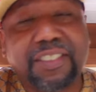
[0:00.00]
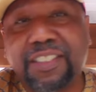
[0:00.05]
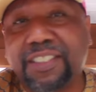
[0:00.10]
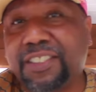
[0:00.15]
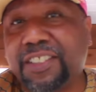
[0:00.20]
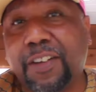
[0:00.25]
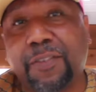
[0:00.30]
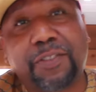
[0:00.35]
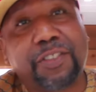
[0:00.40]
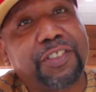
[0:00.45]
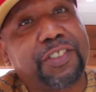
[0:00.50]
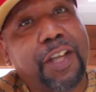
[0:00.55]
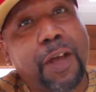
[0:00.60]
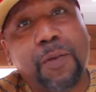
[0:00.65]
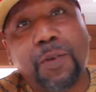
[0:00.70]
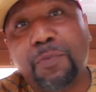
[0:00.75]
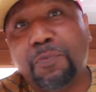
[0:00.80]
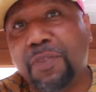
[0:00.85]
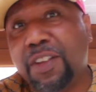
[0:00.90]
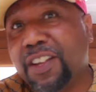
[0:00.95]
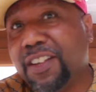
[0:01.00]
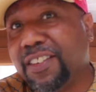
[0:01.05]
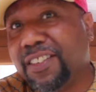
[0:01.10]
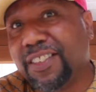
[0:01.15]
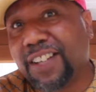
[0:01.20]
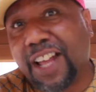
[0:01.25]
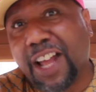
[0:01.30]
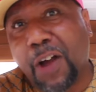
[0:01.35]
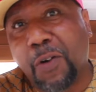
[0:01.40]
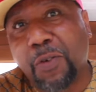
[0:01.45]
stuff just come to me.
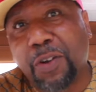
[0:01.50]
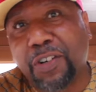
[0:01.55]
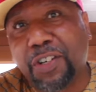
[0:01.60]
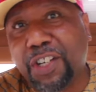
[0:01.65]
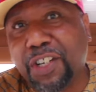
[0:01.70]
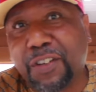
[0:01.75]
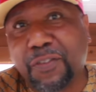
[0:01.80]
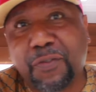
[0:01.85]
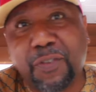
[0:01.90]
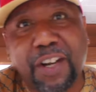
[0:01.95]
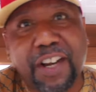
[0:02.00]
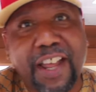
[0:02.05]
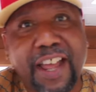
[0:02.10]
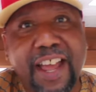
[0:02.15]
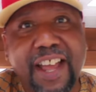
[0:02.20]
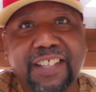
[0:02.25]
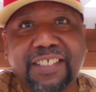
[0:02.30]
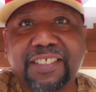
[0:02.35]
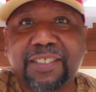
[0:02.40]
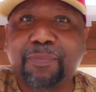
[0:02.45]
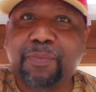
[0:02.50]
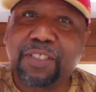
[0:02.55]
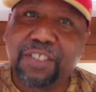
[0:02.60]
Like, I wasn't looking for the action,